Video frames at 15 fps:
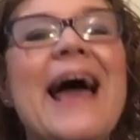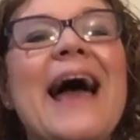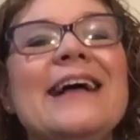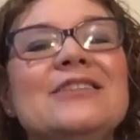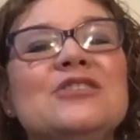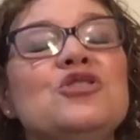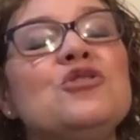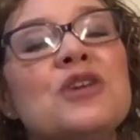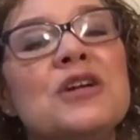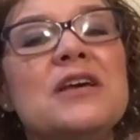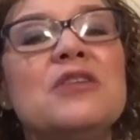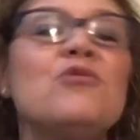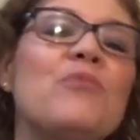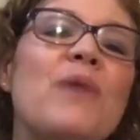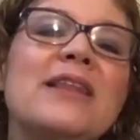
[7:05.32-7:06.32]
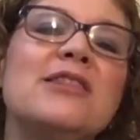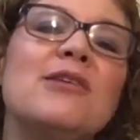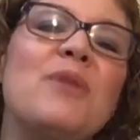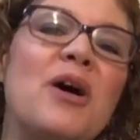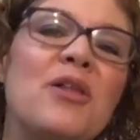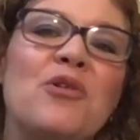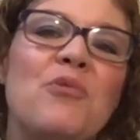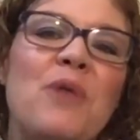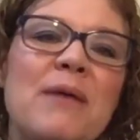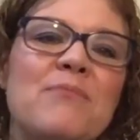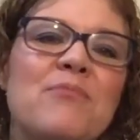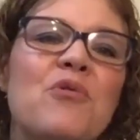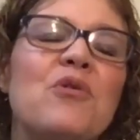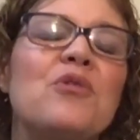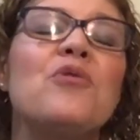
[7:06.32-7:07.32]
and you can either write them on the
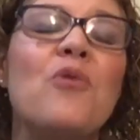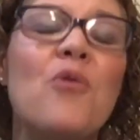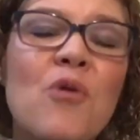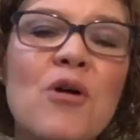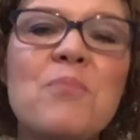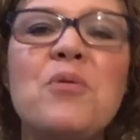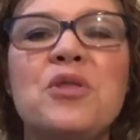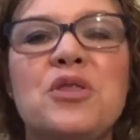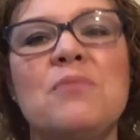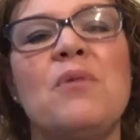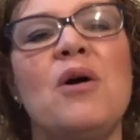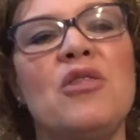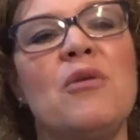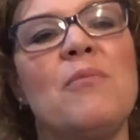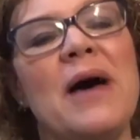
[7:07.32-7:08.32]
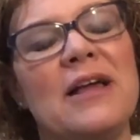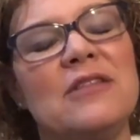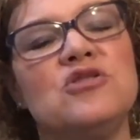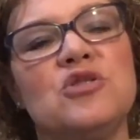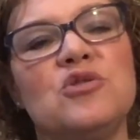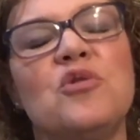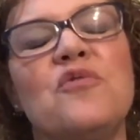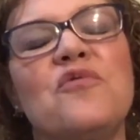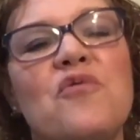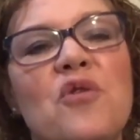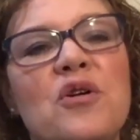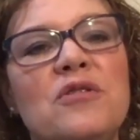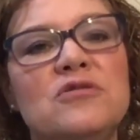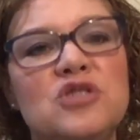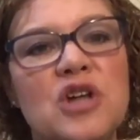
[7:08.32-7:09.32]
whiteboard or put them on the math journal for
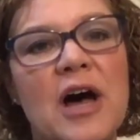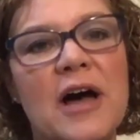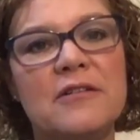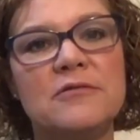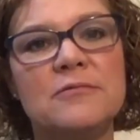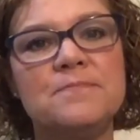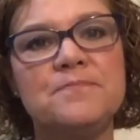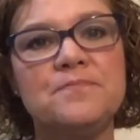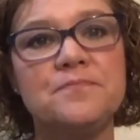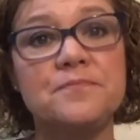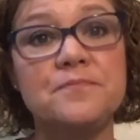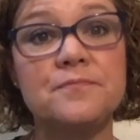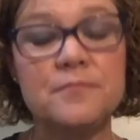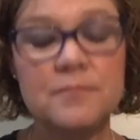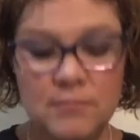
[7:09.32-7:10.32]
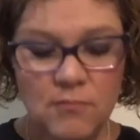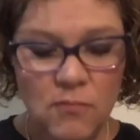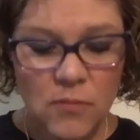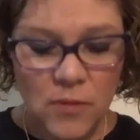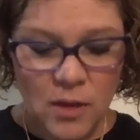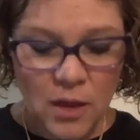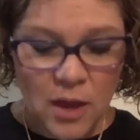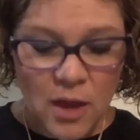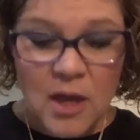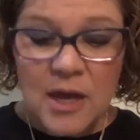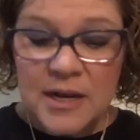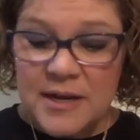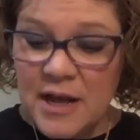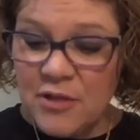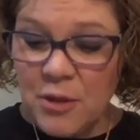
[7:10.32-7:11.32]
your child.
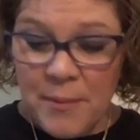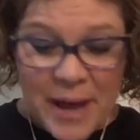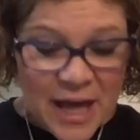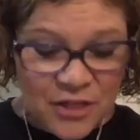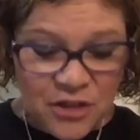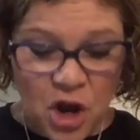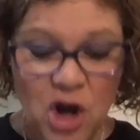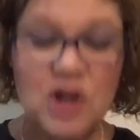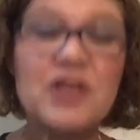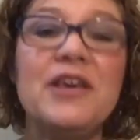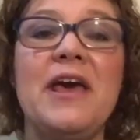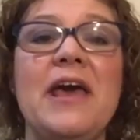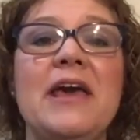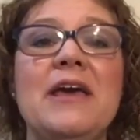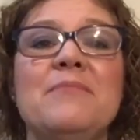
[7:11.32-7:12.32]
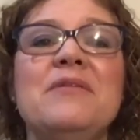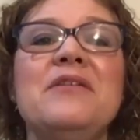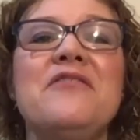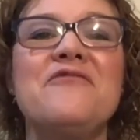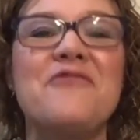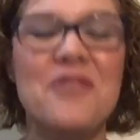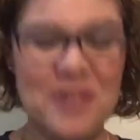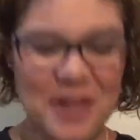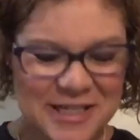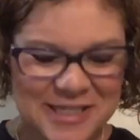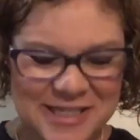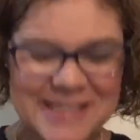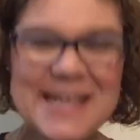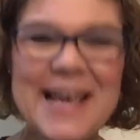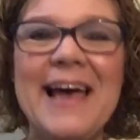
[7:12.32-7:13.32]
Now, the math card game for
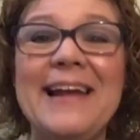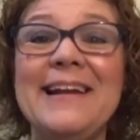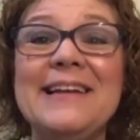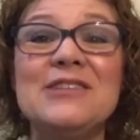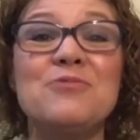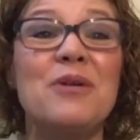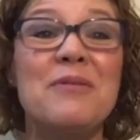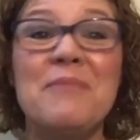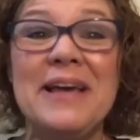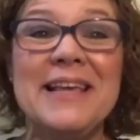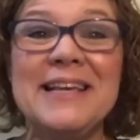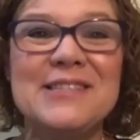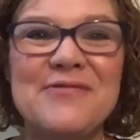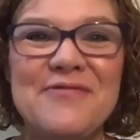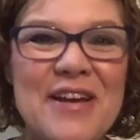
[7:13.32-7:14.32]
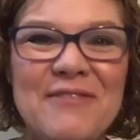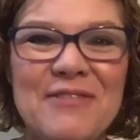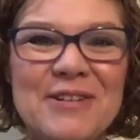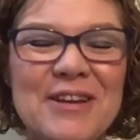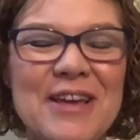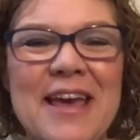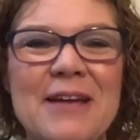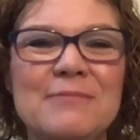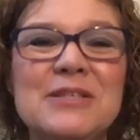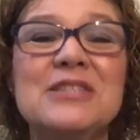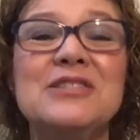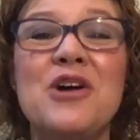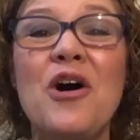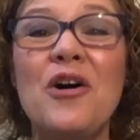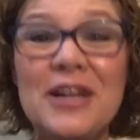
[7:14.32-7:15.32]
lesson 10 is one of my kids' favorite games. It's
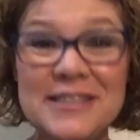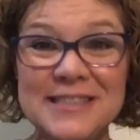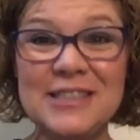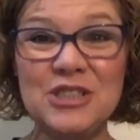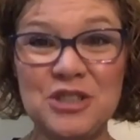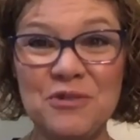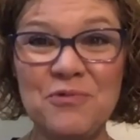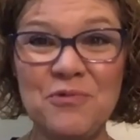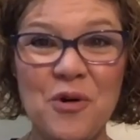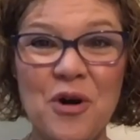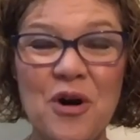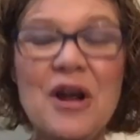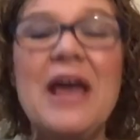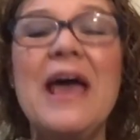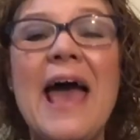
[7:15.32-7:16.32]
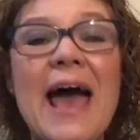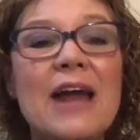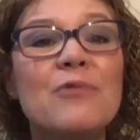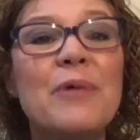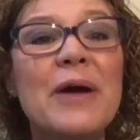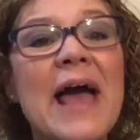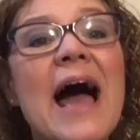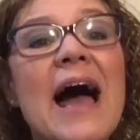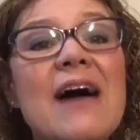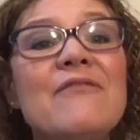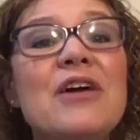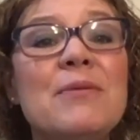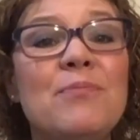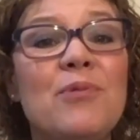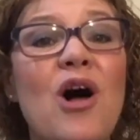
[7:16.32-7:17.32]
called Addition War, and we have
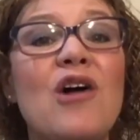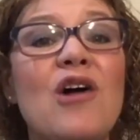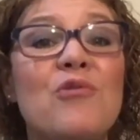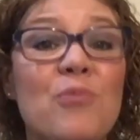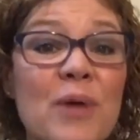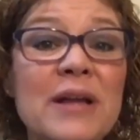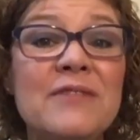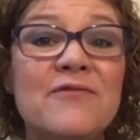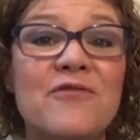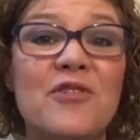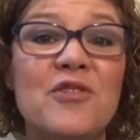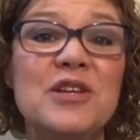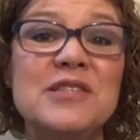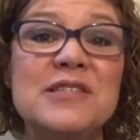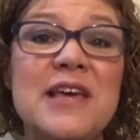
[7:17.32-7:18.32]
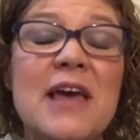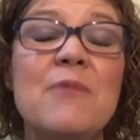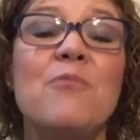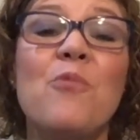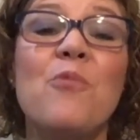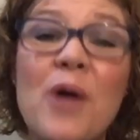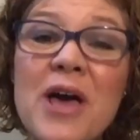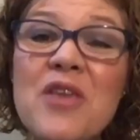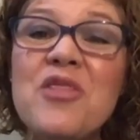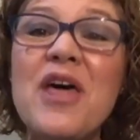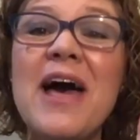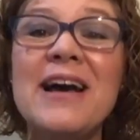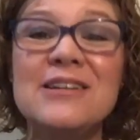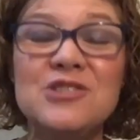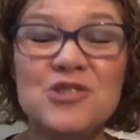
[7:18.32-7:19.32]
a blog written for this game with
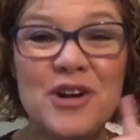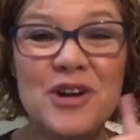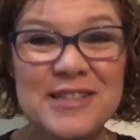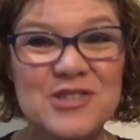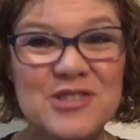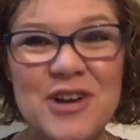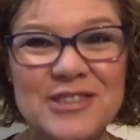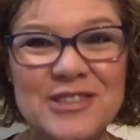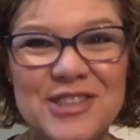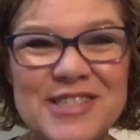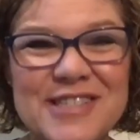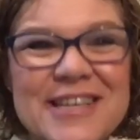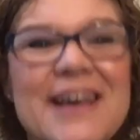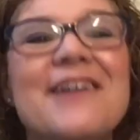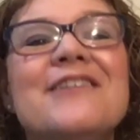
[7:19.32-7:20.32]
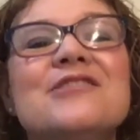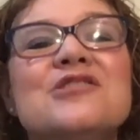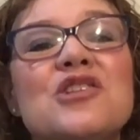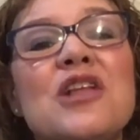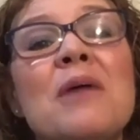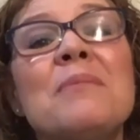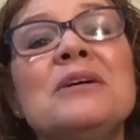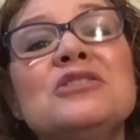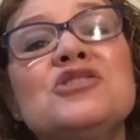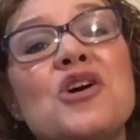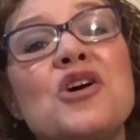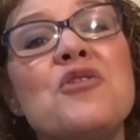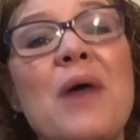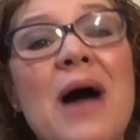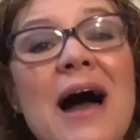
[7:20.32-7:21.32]
extra instructions. So let me show
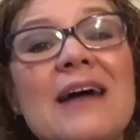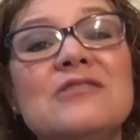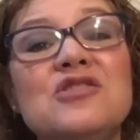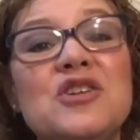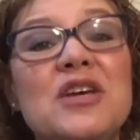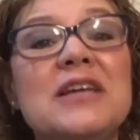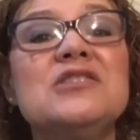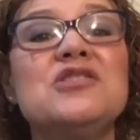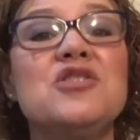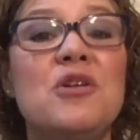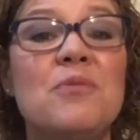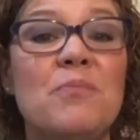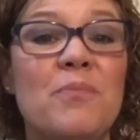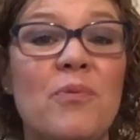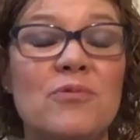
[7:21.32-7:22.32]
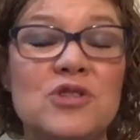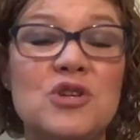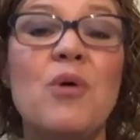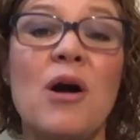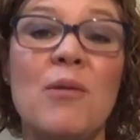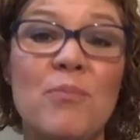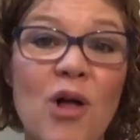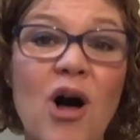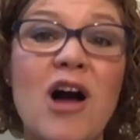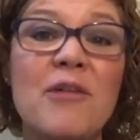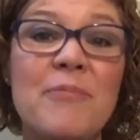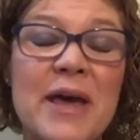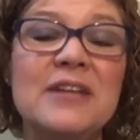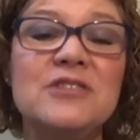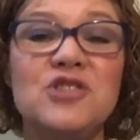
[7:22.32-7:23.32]
you how to get to our blog
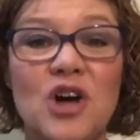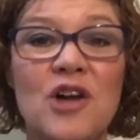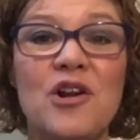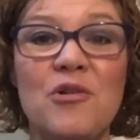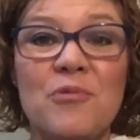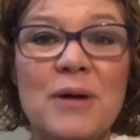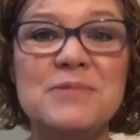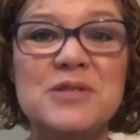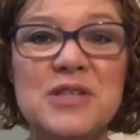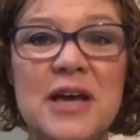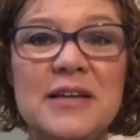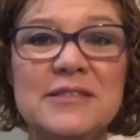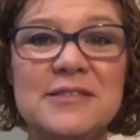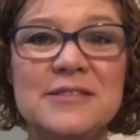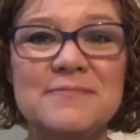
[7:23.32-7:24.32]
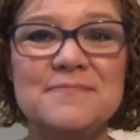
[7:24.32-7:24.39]
page on our website.